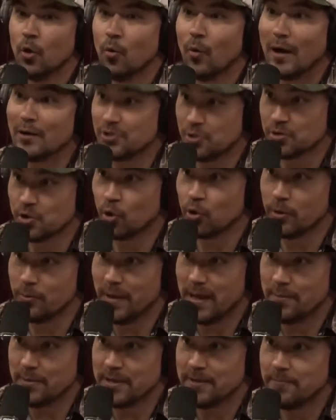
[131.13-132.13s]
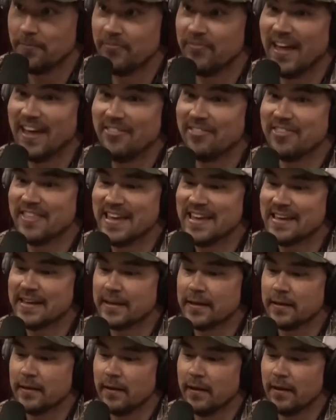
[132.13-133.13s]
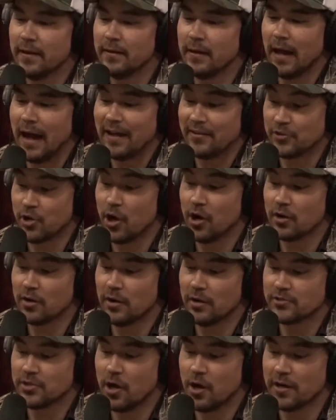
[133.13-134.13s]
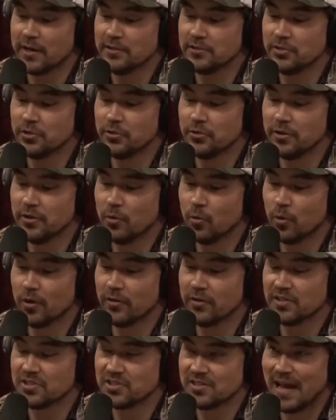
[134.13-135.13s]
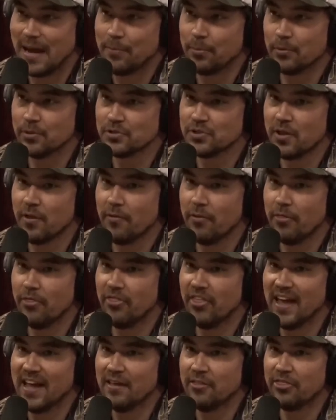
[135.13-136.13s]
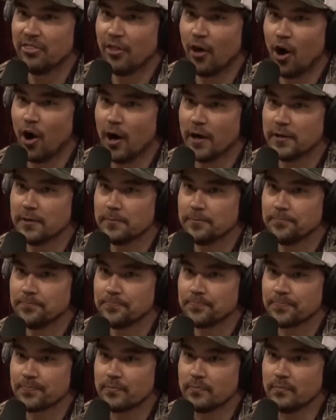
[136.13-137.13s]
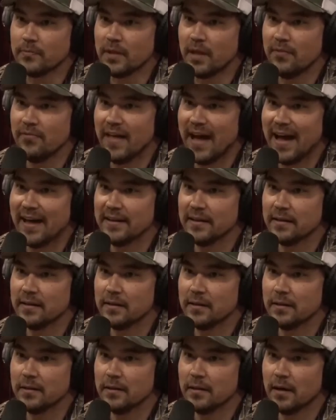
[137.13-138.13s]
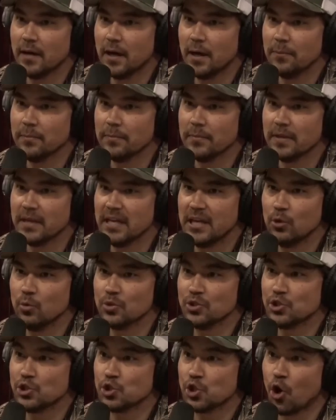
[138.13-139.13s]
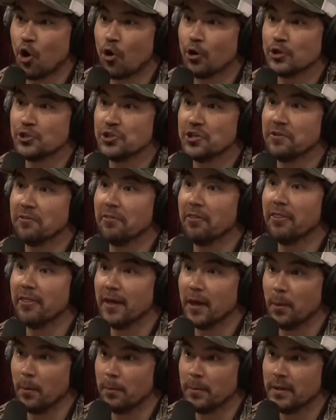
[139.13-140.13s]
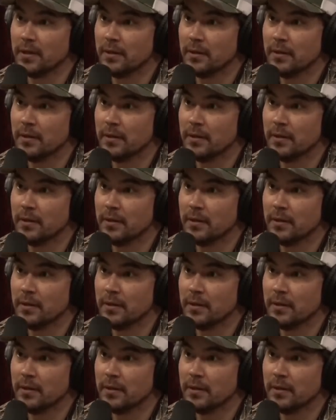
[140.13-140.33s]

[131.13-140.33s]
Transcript: While she was holding a baby. They think, talking to one of the snipers, they thought that he was charging them